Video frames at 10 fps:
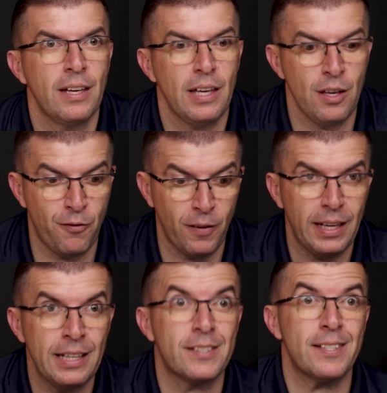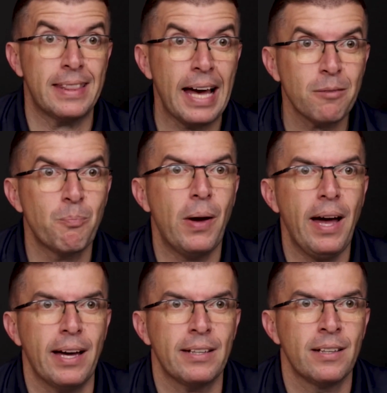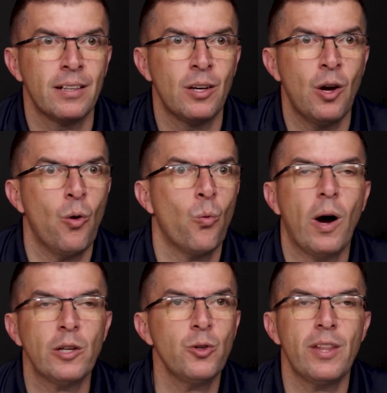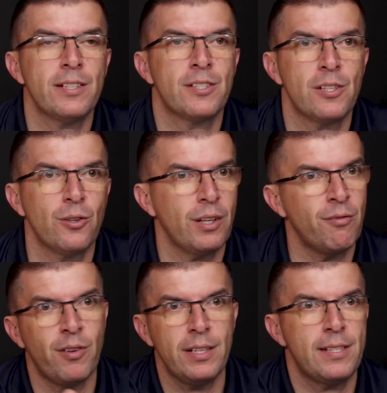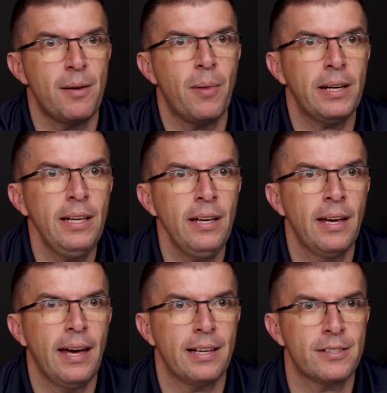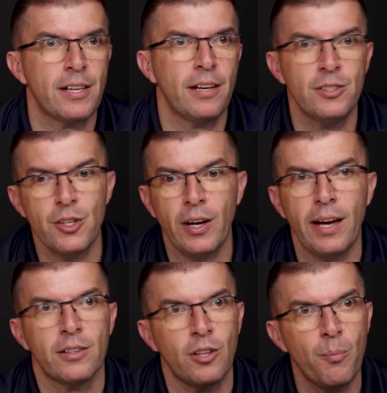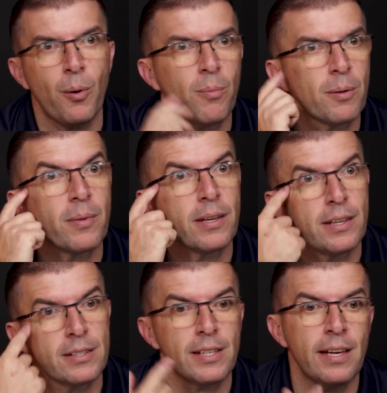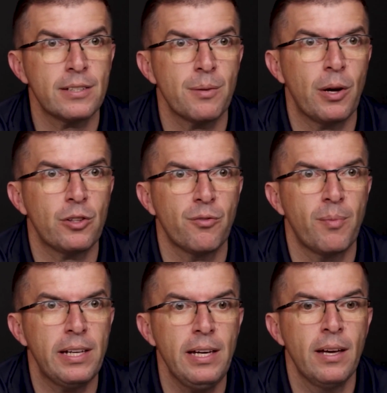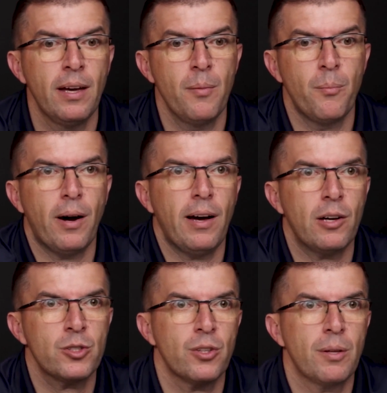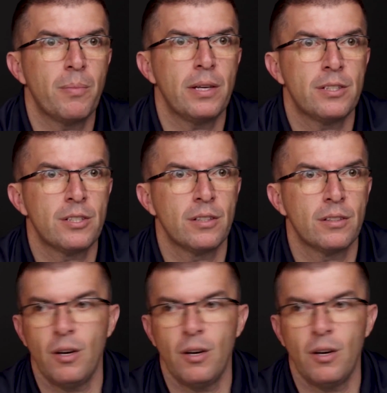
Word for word: If it's that bad, why do they still invest their money and say, it's okay, no problem. Here's X amount of money, buy a house on the beach, no